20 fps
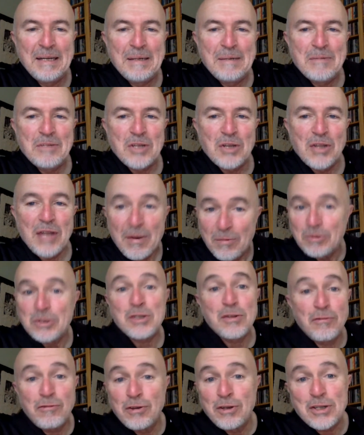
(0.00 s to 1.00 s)
So that
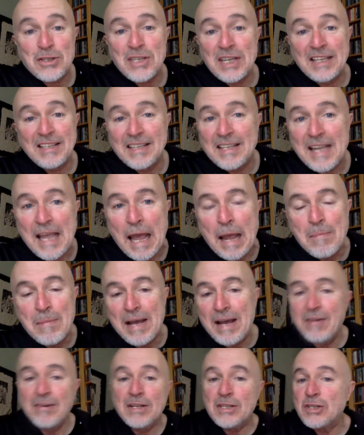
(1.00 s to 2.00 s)
was the first thing that came
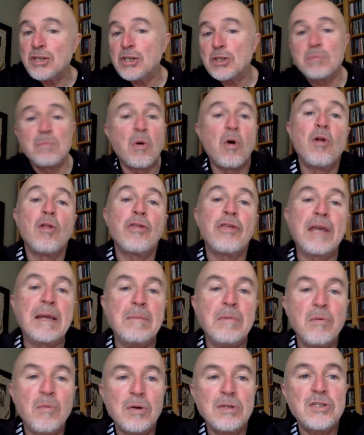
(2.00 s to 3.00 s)
out. And it's a small
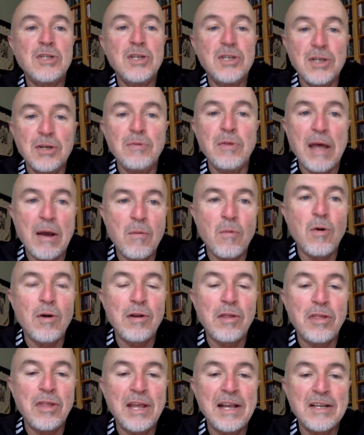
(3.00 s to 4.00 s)
thing, but once you do that
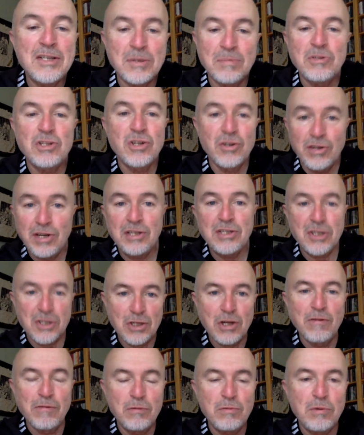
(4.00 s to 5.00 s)
one thing, as I'm sure you
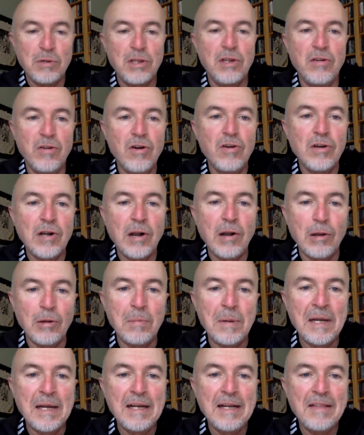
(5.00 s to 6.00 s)
discovered with your own
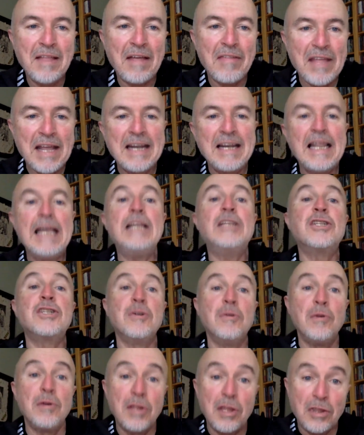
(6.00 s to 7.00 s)
club, that then leads
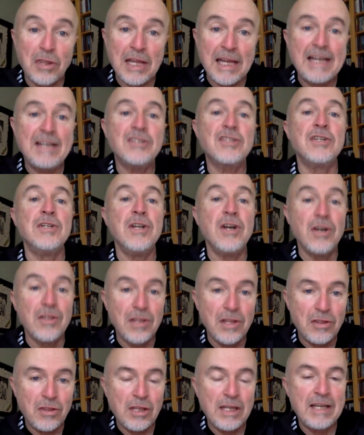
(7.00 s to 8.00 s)
to other things and
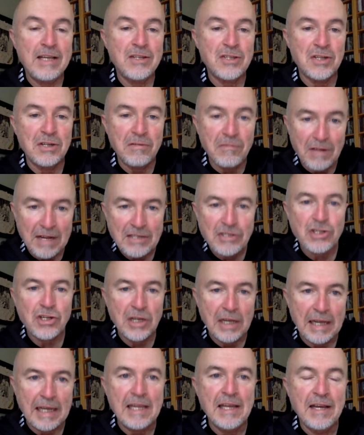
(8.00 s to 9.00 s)
other things. And
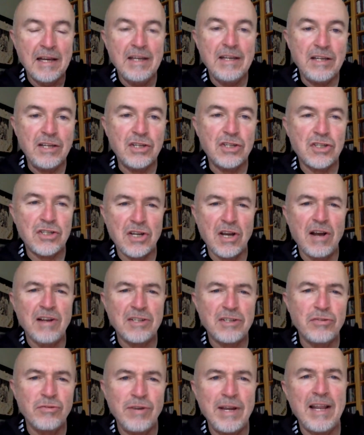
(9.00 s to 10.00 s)
eventually you
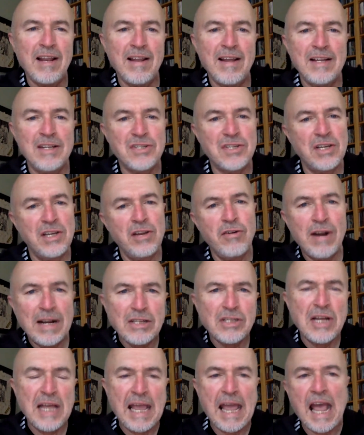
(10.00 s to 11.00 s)
start to realize that you're
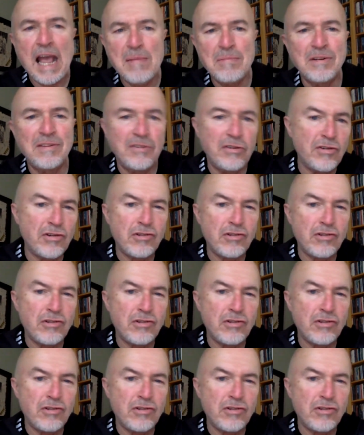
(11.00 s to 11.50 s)
actually capable of